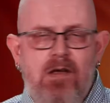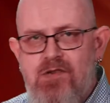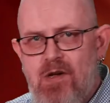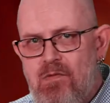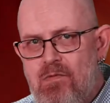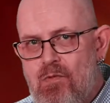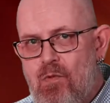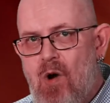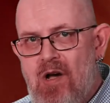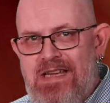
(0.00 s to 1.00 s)
So
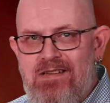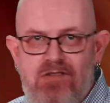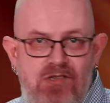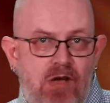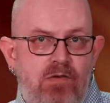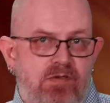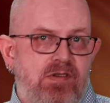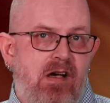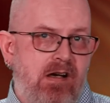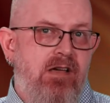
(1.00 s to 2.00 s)
why
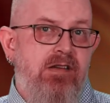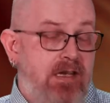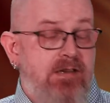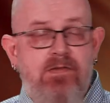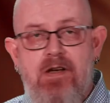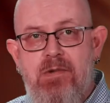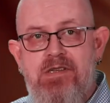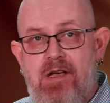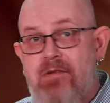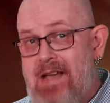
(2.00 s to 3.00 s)
don't I identify
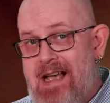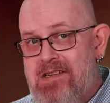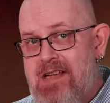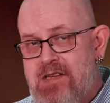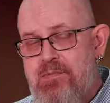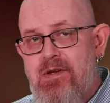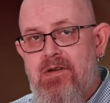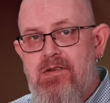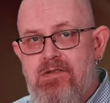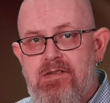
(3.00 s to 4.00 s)
myself as
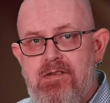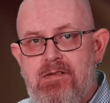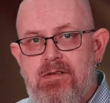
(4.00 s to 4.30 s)
Asperger's?